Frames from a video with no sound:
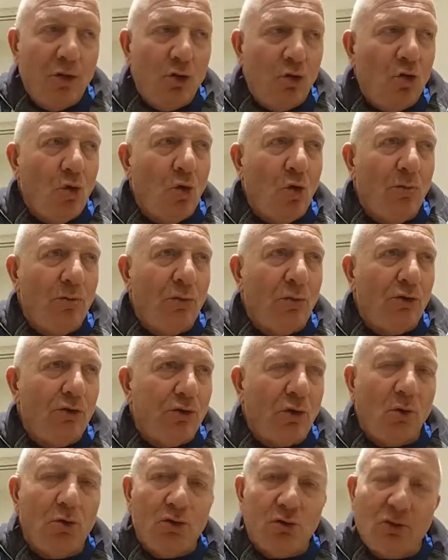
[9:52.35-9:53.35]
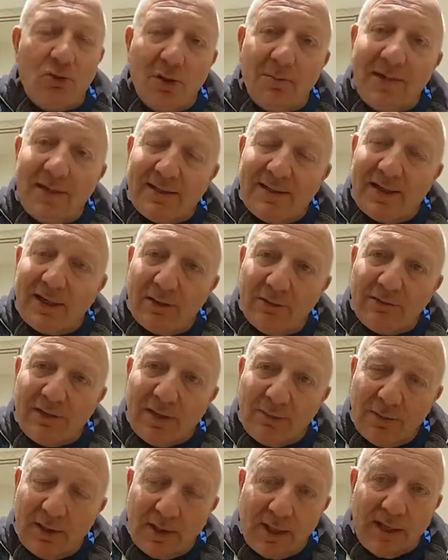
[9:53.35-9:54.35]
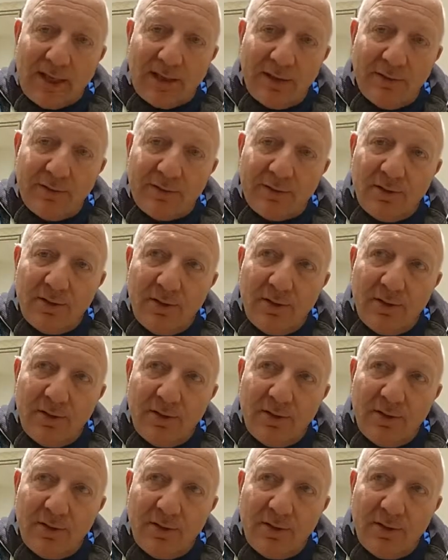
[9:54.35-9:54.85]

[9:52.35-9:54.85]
normal social, domestic, and family life,